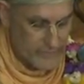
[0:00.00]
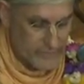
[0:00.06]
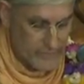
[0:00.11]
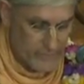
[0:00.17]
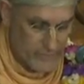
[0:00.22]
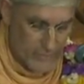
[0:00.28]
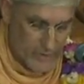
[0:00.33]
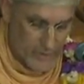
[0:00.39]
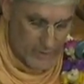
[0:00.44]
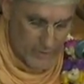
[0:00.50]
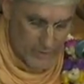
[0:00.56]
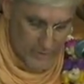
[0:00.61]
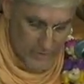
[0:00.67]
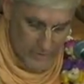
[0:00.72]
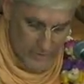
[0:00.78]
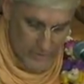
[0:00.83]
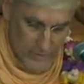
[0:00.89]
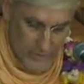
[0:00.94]

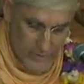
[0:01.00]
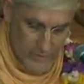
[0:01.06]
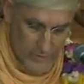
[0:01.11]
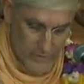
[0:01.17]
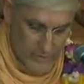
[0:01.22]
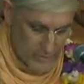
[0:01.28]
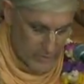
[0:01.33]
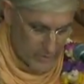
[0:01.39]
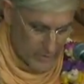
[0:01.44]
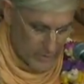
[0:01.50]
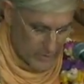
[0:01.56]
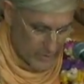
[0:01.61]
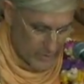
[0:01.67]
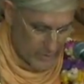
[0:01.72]
[no speech]